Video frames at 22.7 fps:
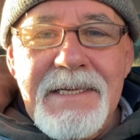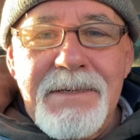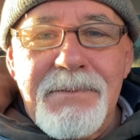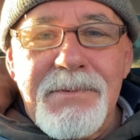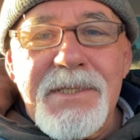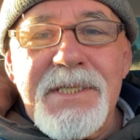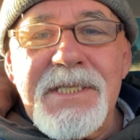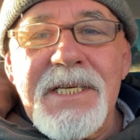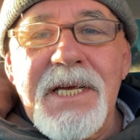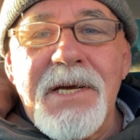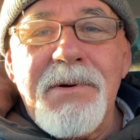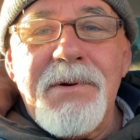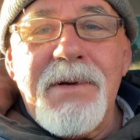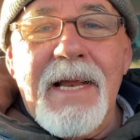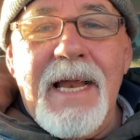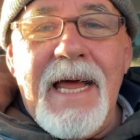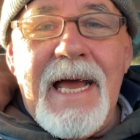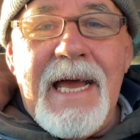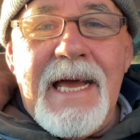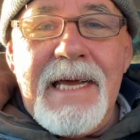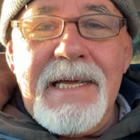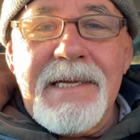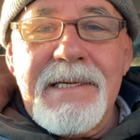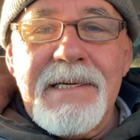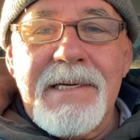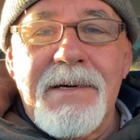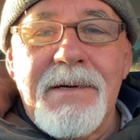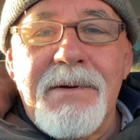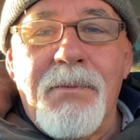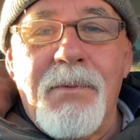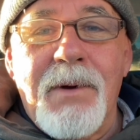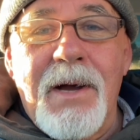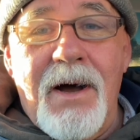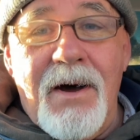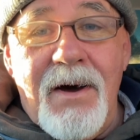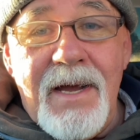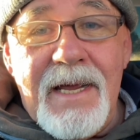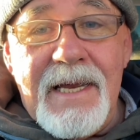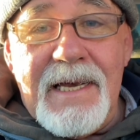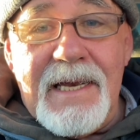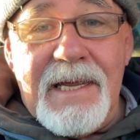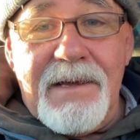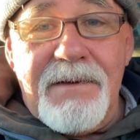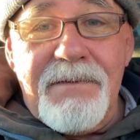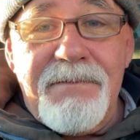I was so glad where I
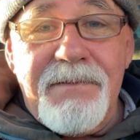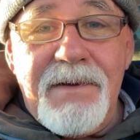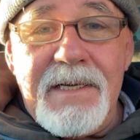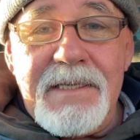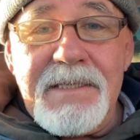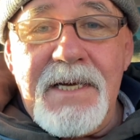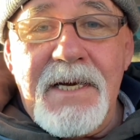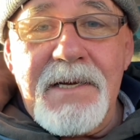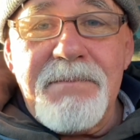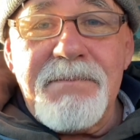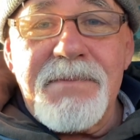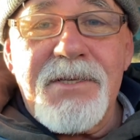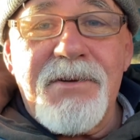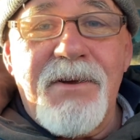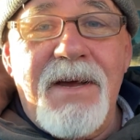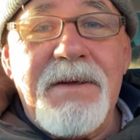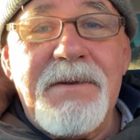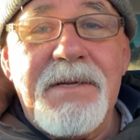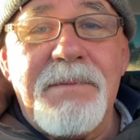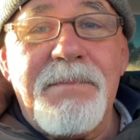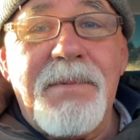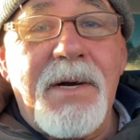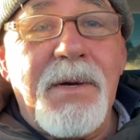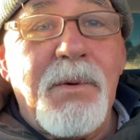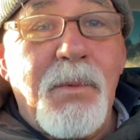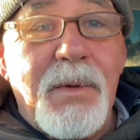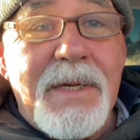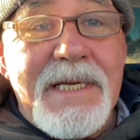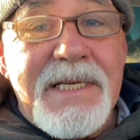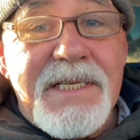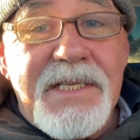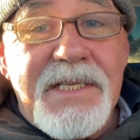live, as I'm surrounded by wind